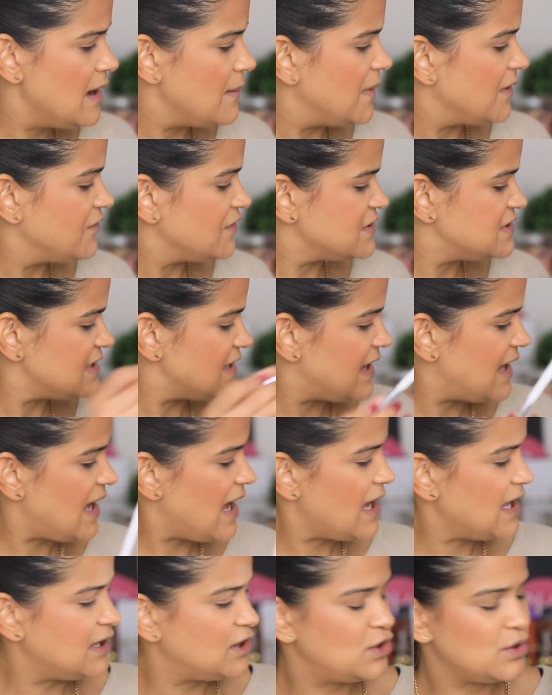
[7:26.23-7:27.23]
But for today,
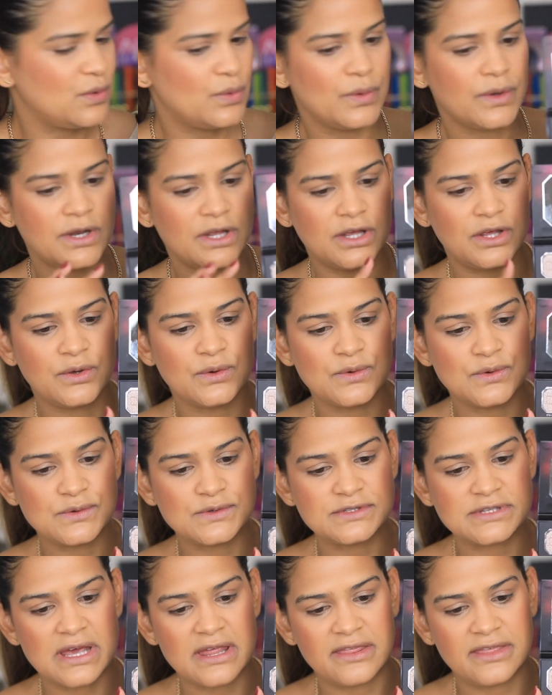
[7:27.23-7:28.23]
I do want to
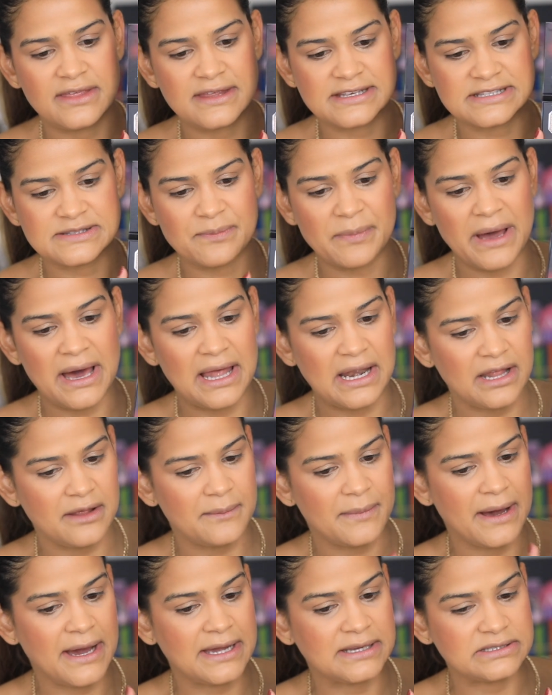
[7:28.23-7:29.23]
use this
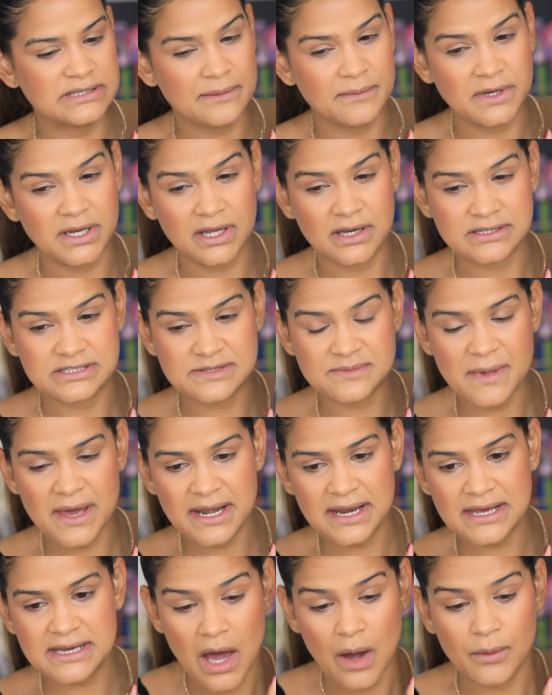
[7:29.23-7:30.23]
palette by Dominique
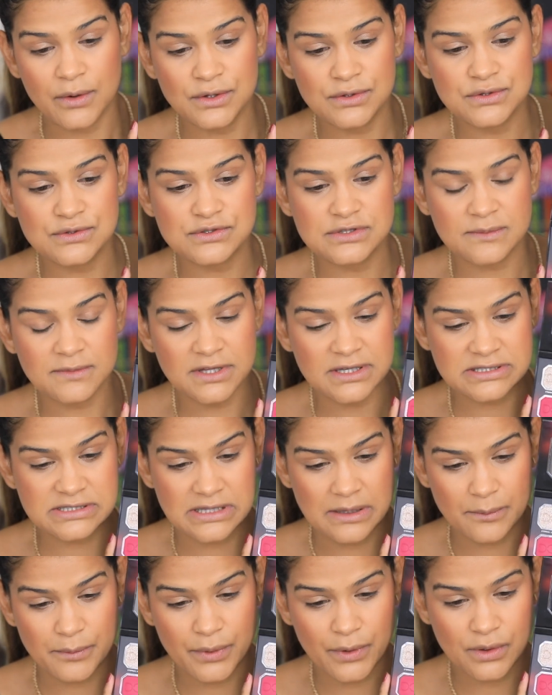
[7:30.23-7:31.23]
Cosmetics. I want to do something
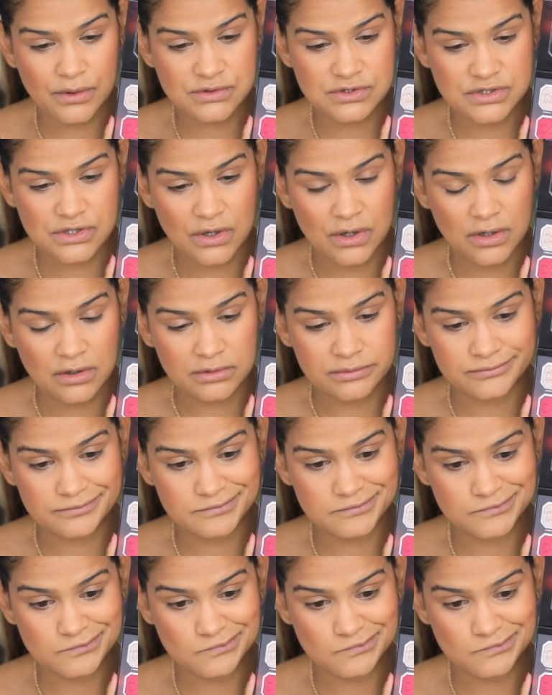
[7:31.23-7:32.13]
simple, so